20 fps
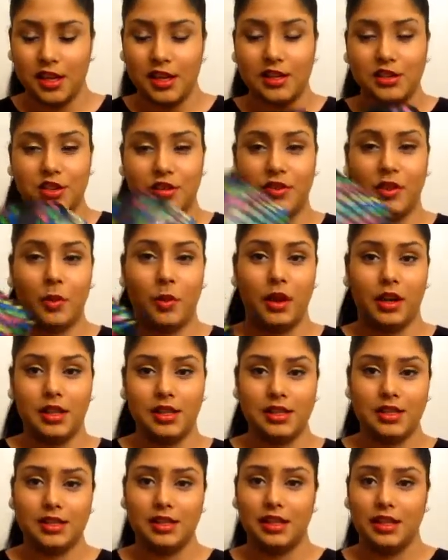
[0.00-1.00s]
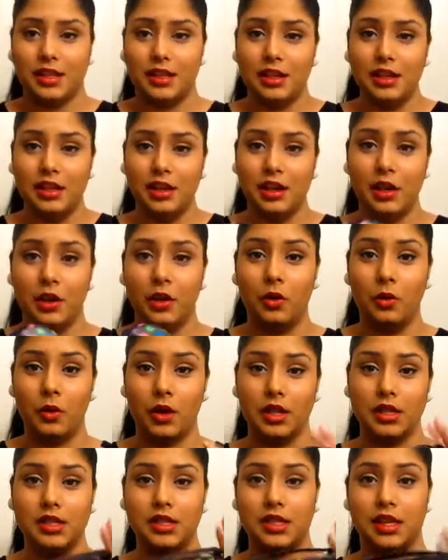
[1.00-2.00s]
So if you want to see
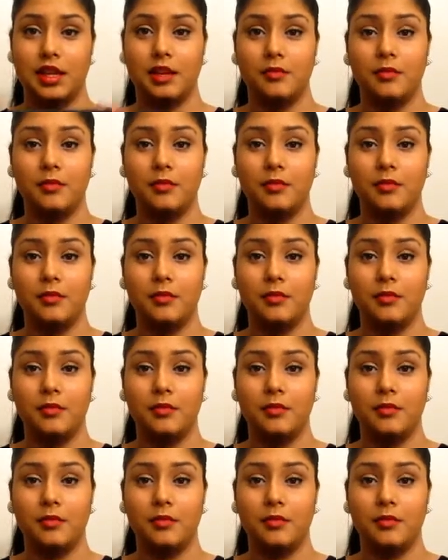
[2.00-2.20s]
what's in